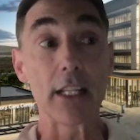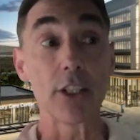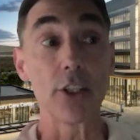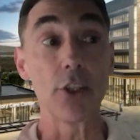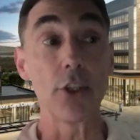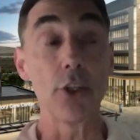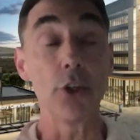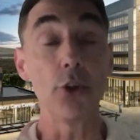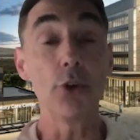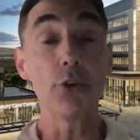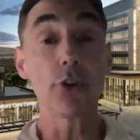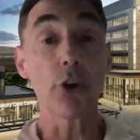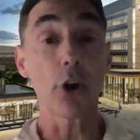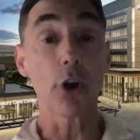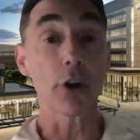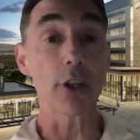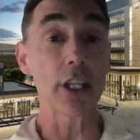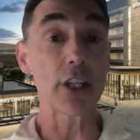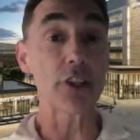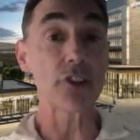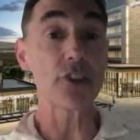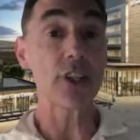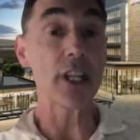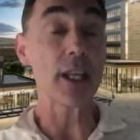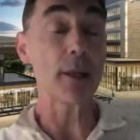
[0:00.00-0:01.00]
use our
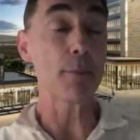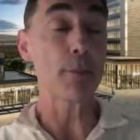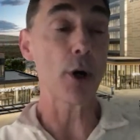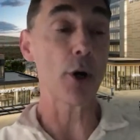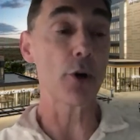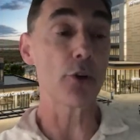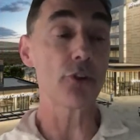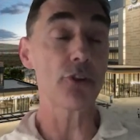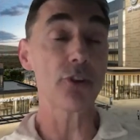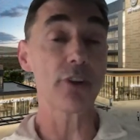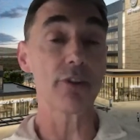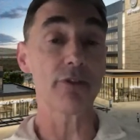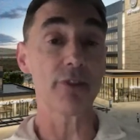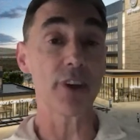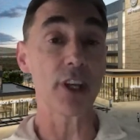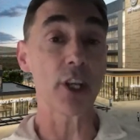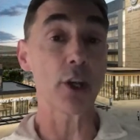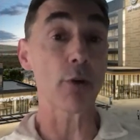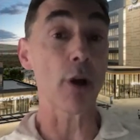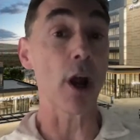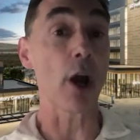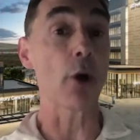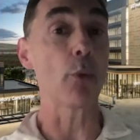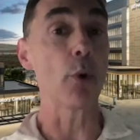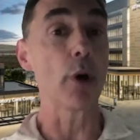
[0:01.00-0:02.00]
listening posts to
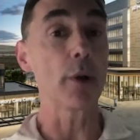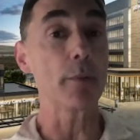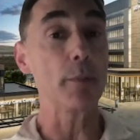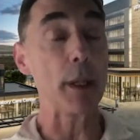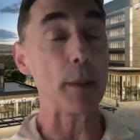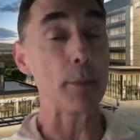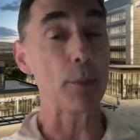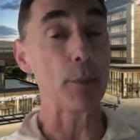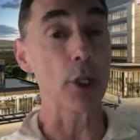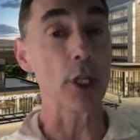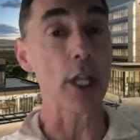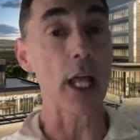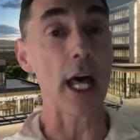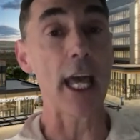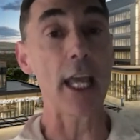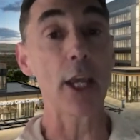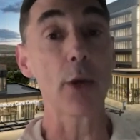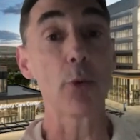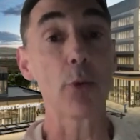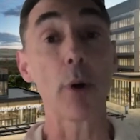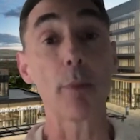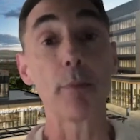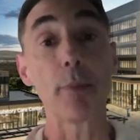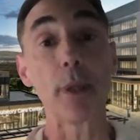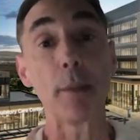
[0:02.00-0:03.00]
figure out what people like,
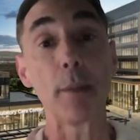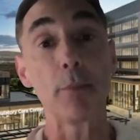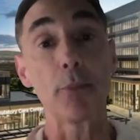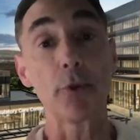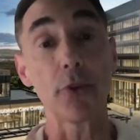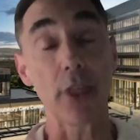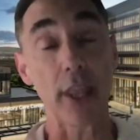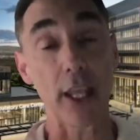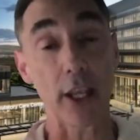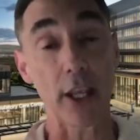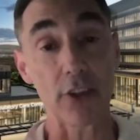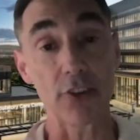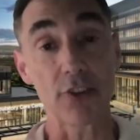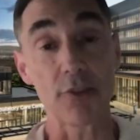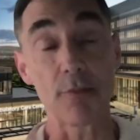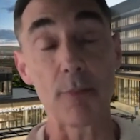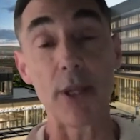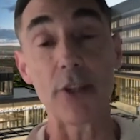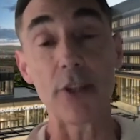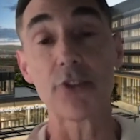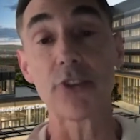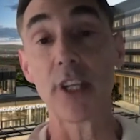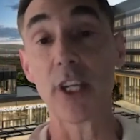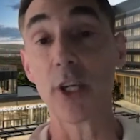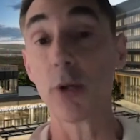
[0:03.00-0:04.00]
what people think is
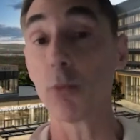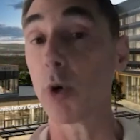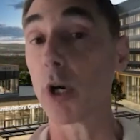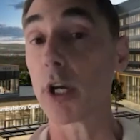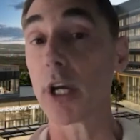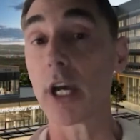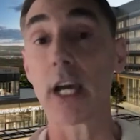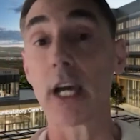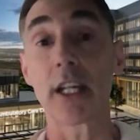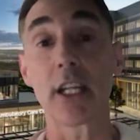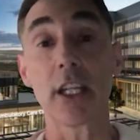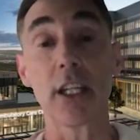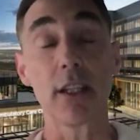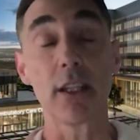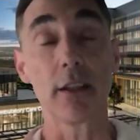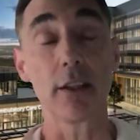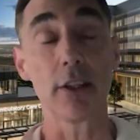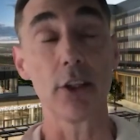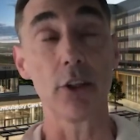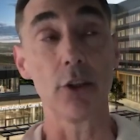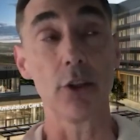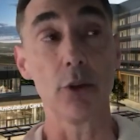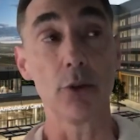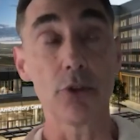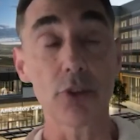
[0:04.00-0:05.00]
missing, what kind of
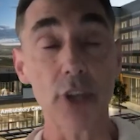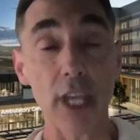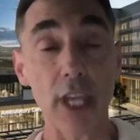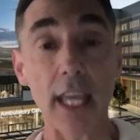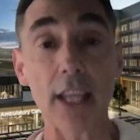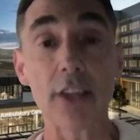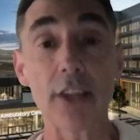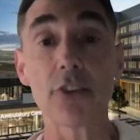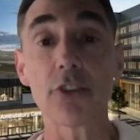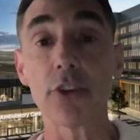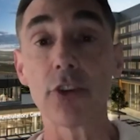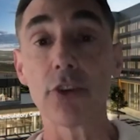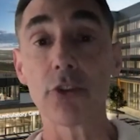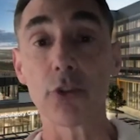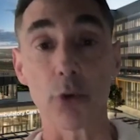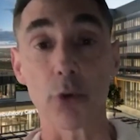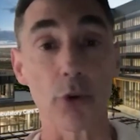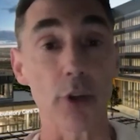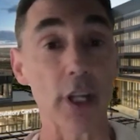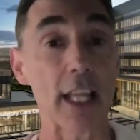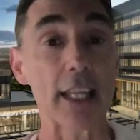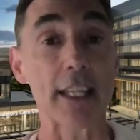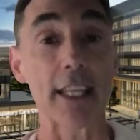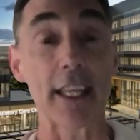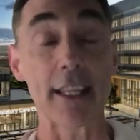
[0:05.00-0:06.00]
use cases or
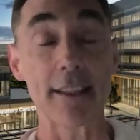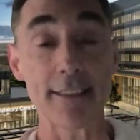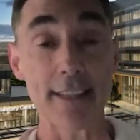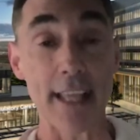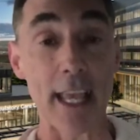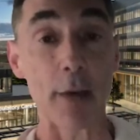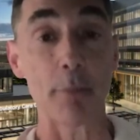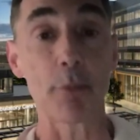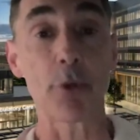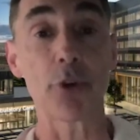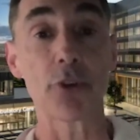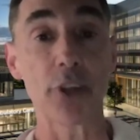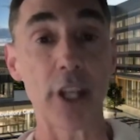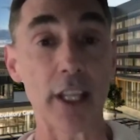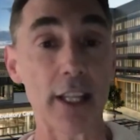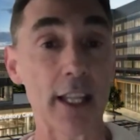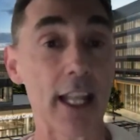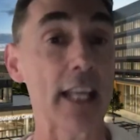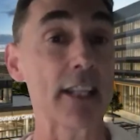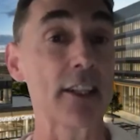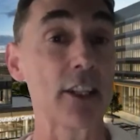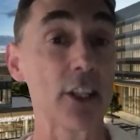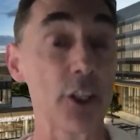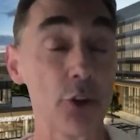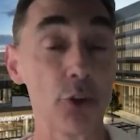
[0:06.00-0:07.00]
like examples they'd
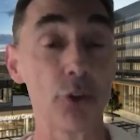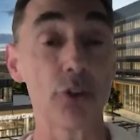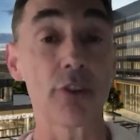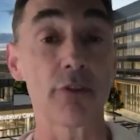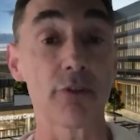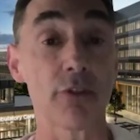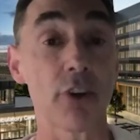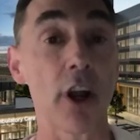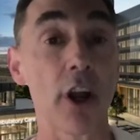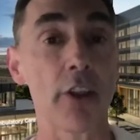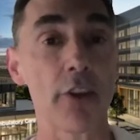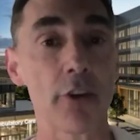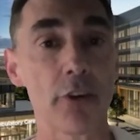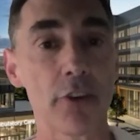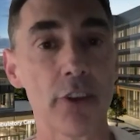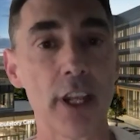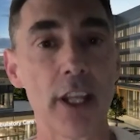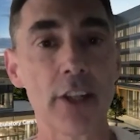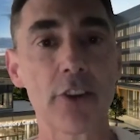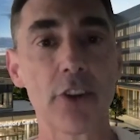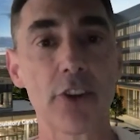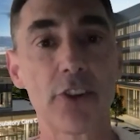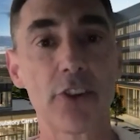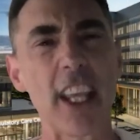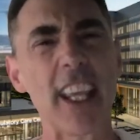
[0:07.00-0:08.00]
like to use it for other
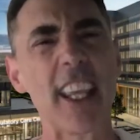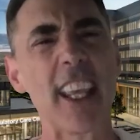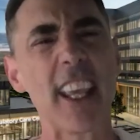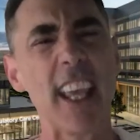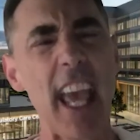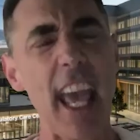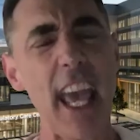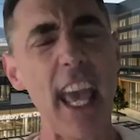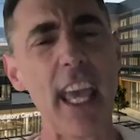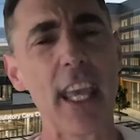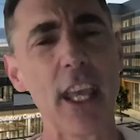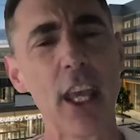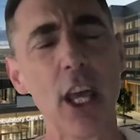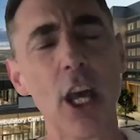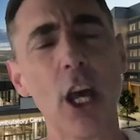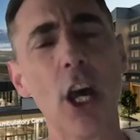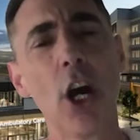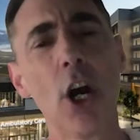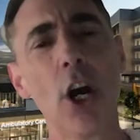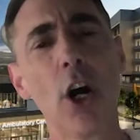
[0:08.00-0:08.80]
things. It's like, hey,